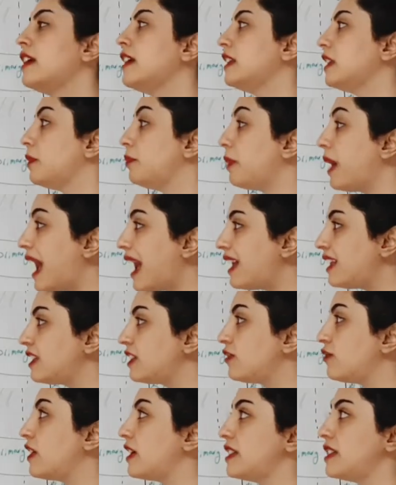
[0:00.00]
the
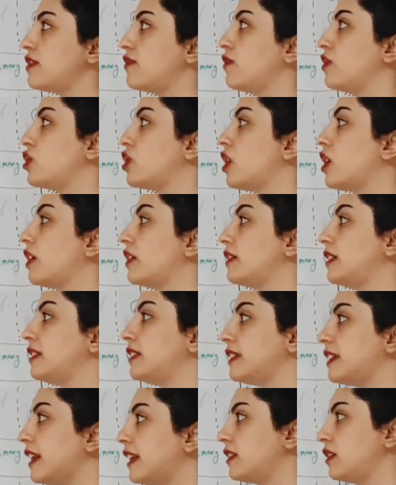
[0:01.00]
pathways which are
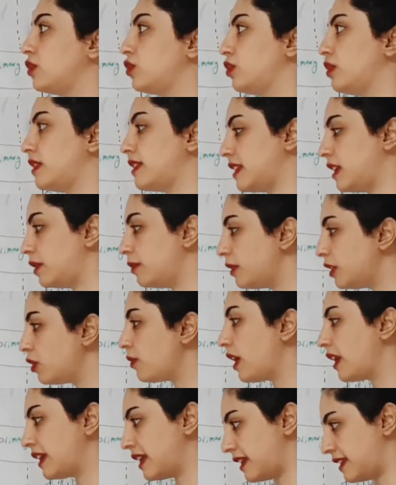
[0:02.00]
dedicated to the cerebellum,
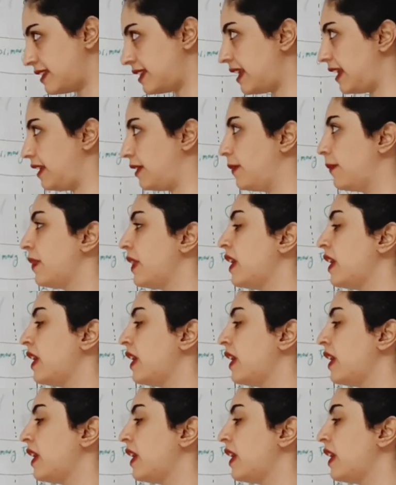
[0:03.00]
I can say